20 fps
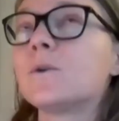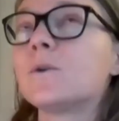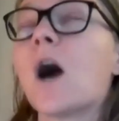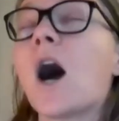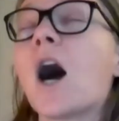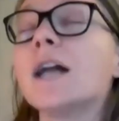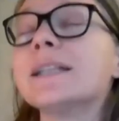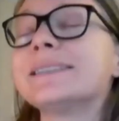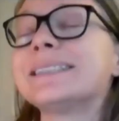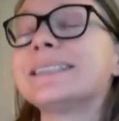
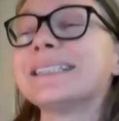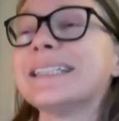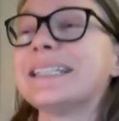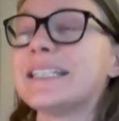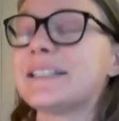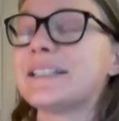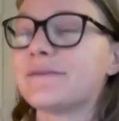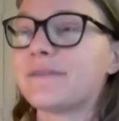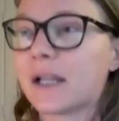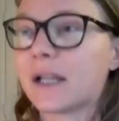constantly
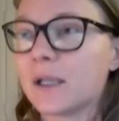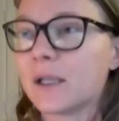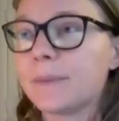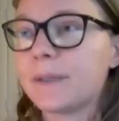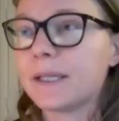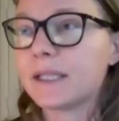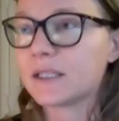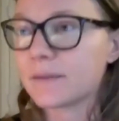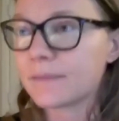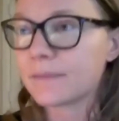
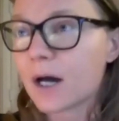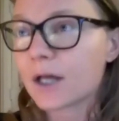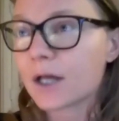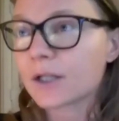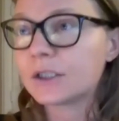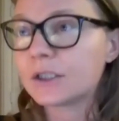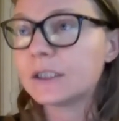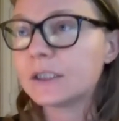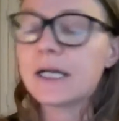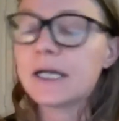developing the
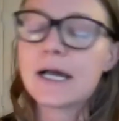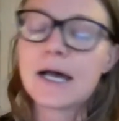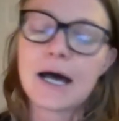model.